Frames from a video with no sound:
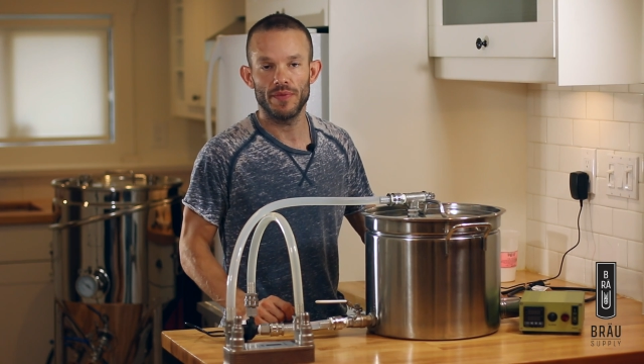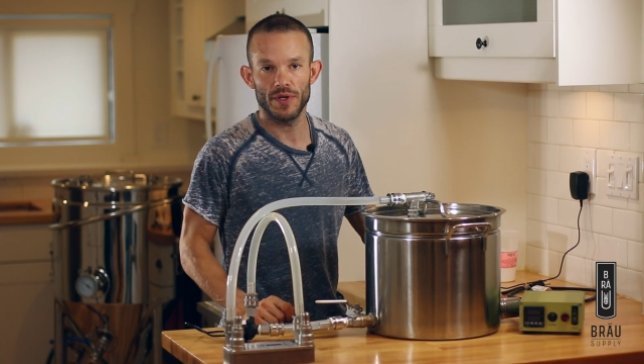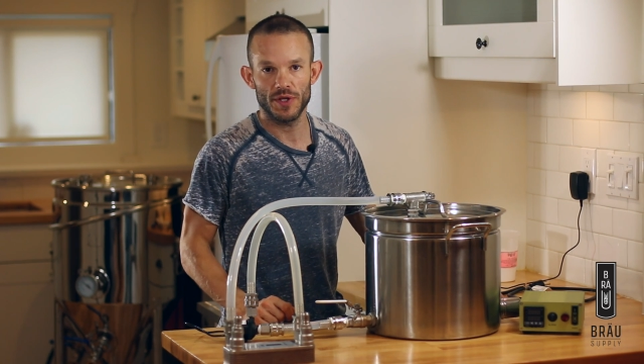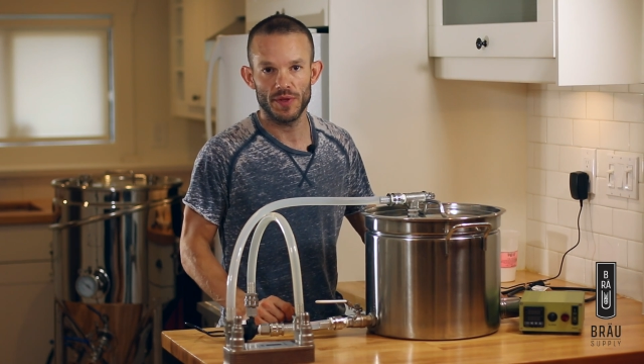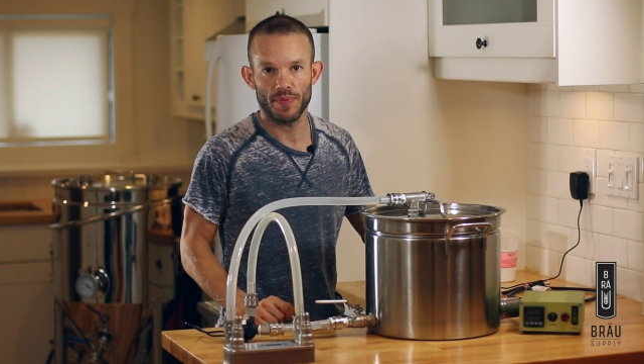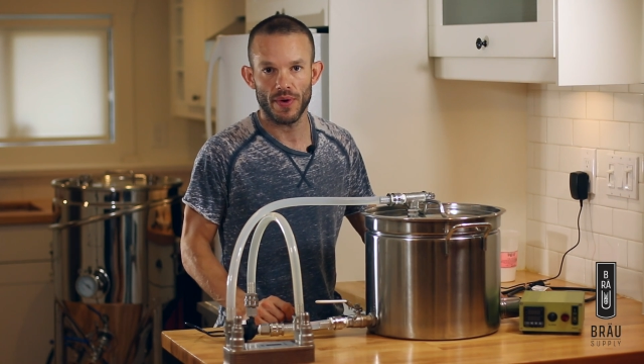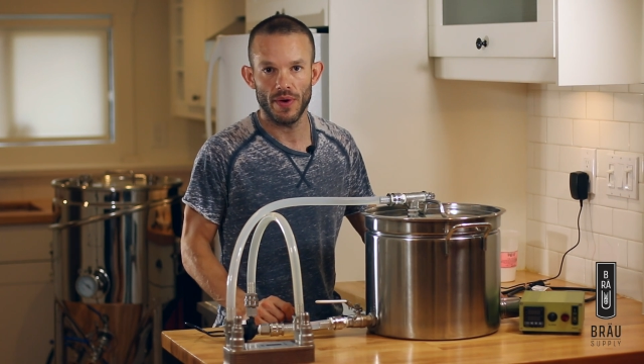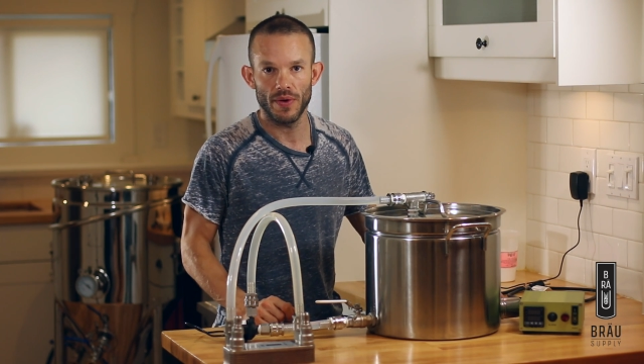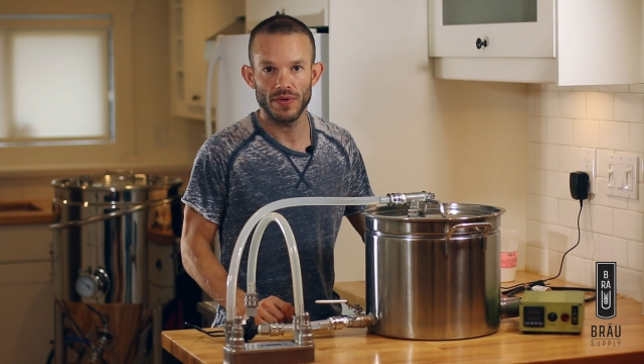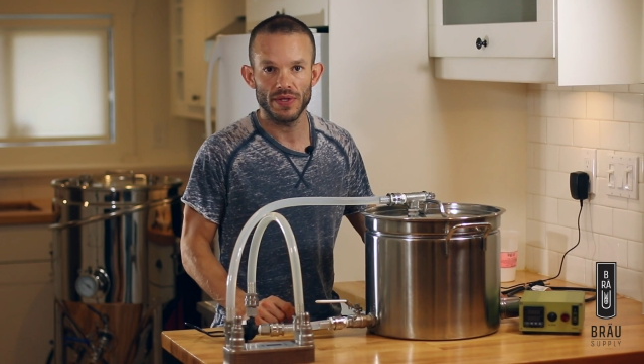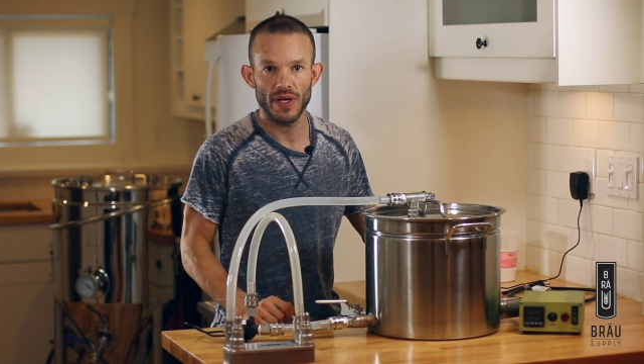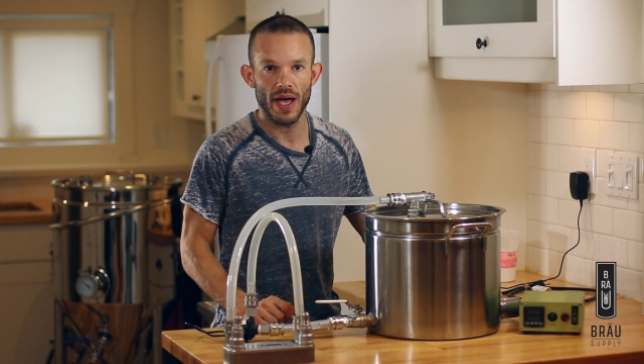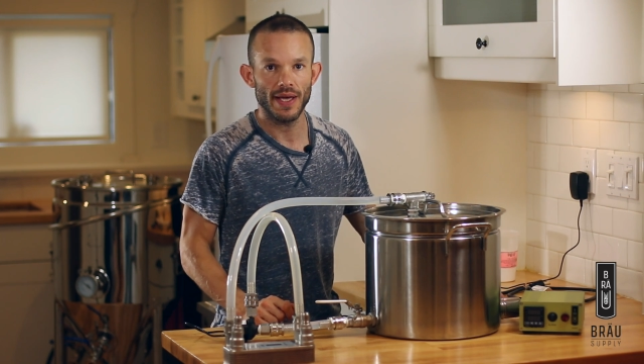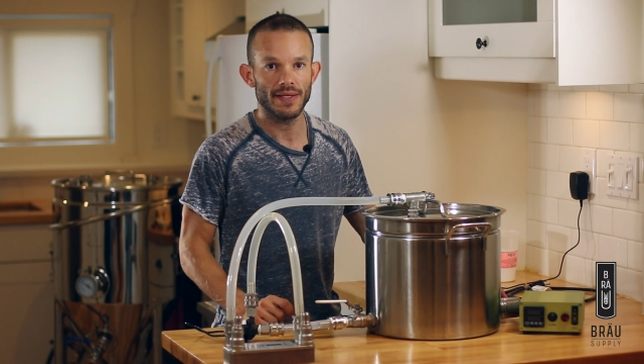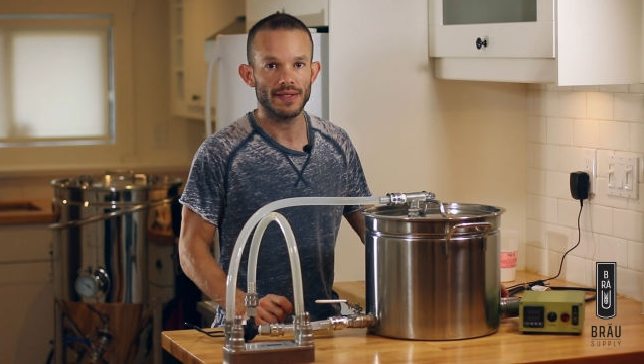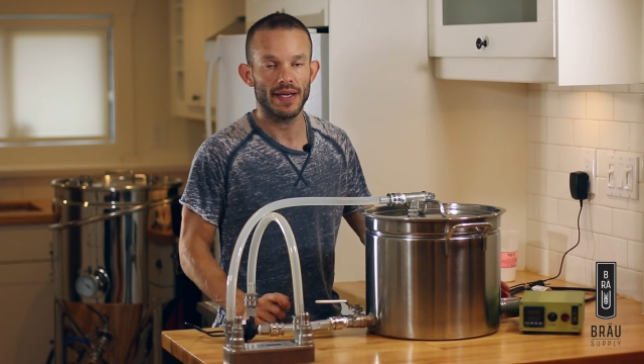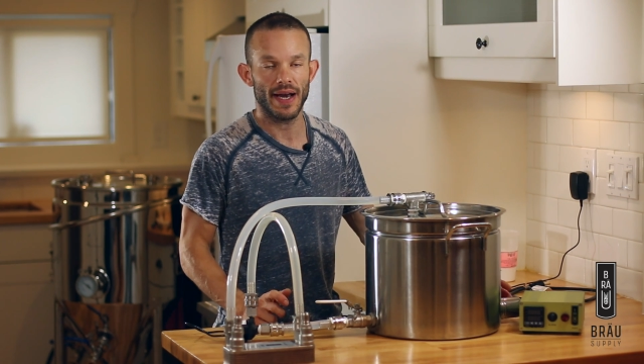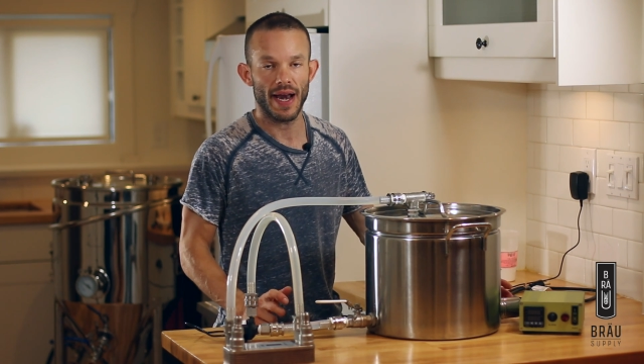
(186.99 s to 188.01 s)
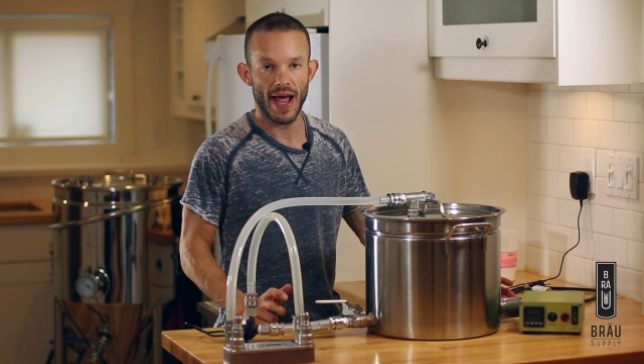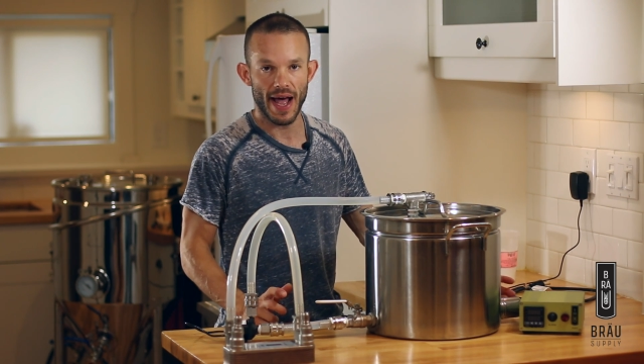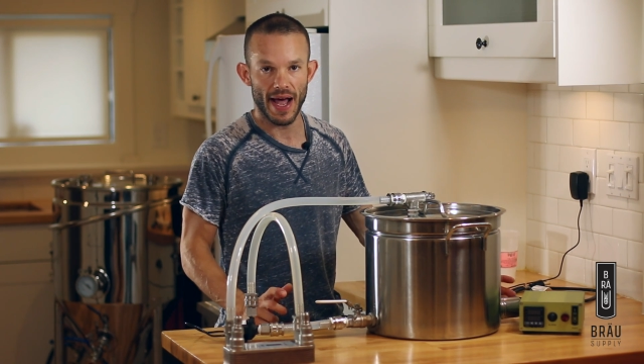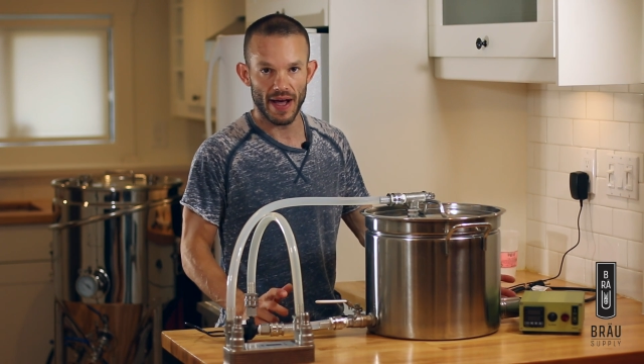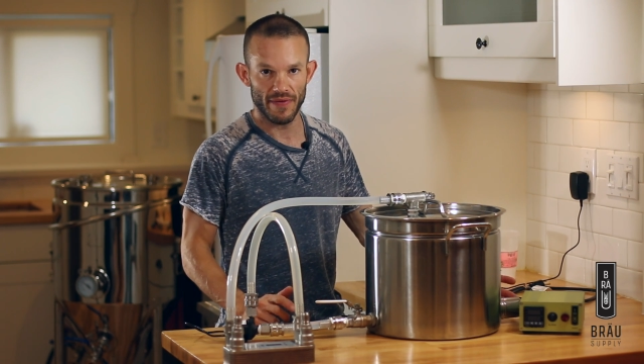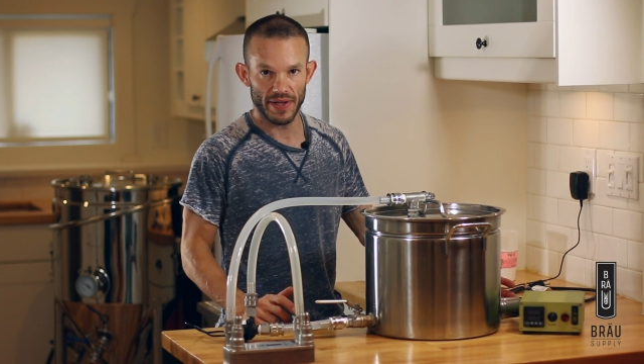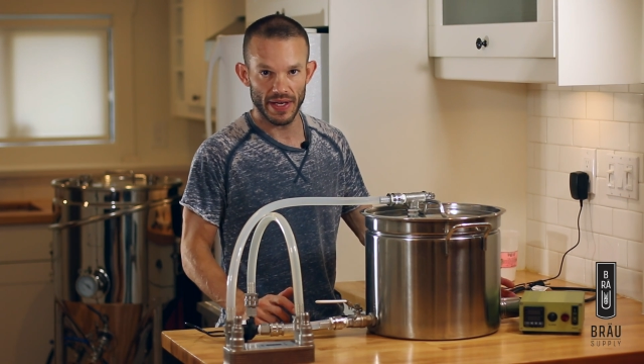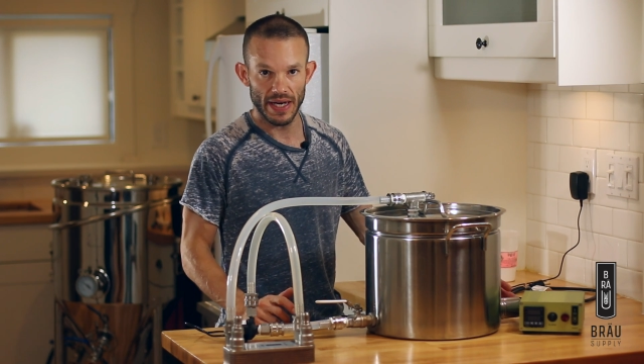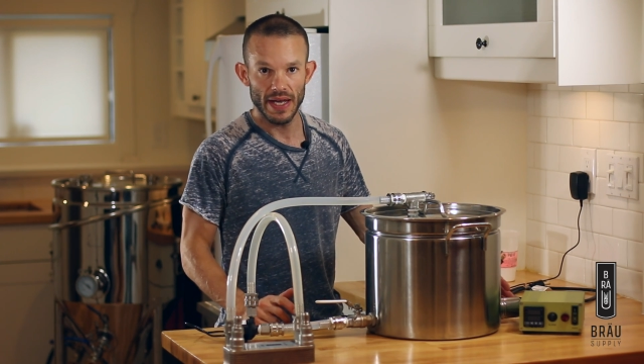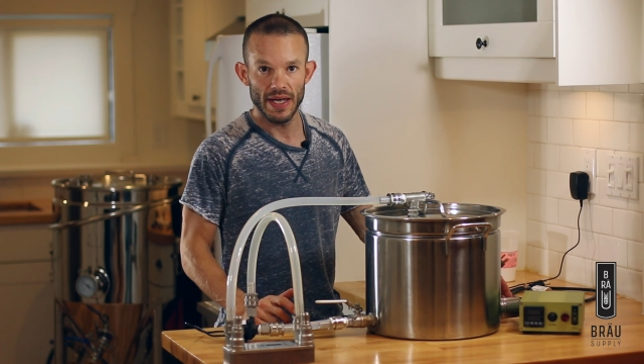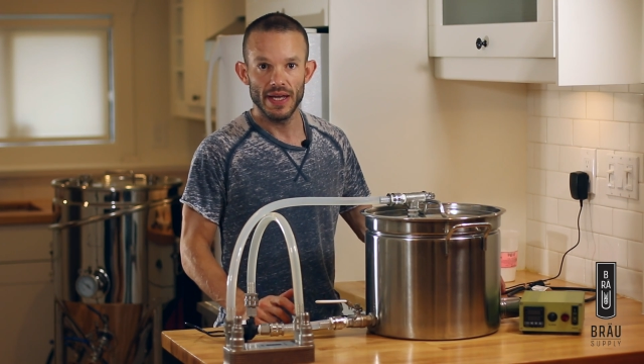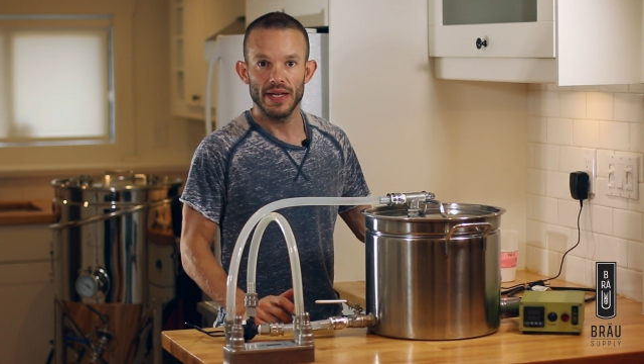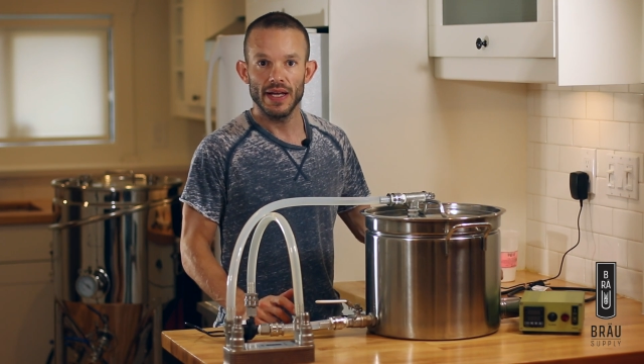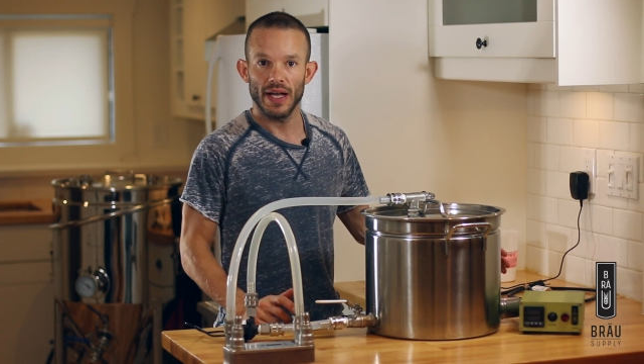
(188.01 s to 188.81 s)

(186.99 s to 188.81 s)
this process and have it